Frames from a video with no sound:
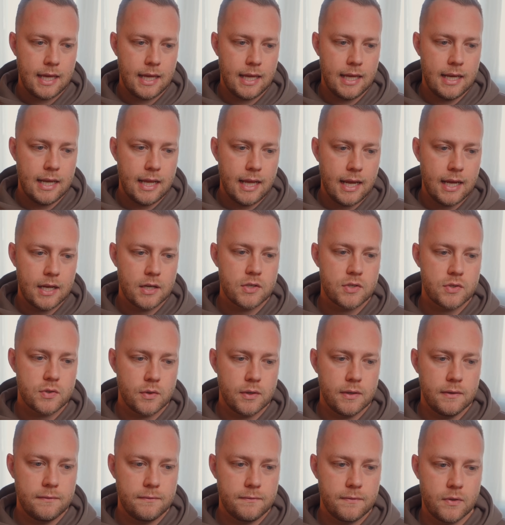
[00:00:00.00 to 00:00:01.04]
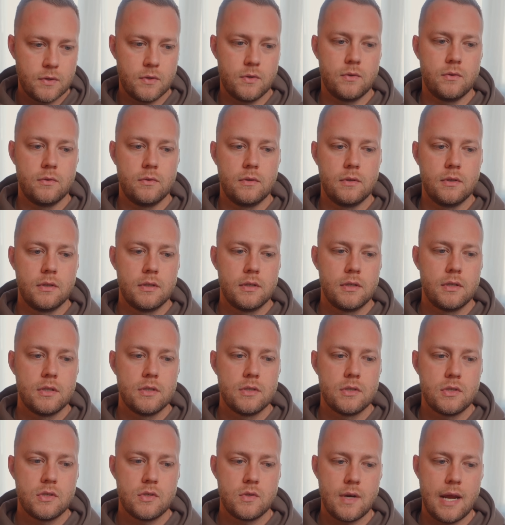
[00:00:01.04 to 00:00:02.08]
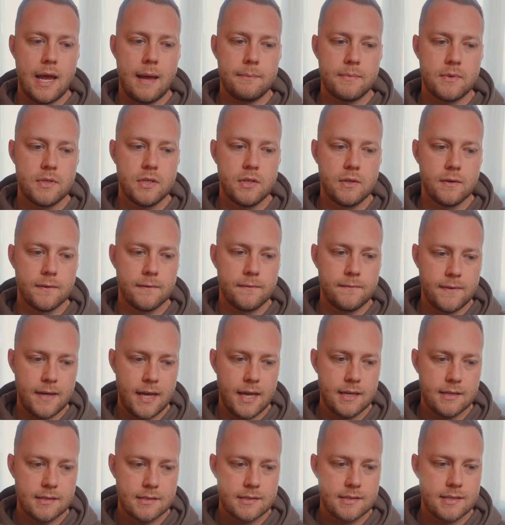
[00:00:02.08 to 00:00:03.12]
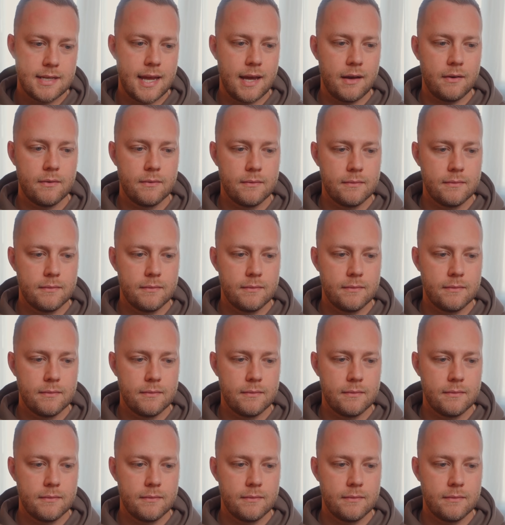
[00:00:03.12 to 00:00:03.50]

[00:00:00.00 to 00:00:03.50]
an Android phone strapped to your face. Now,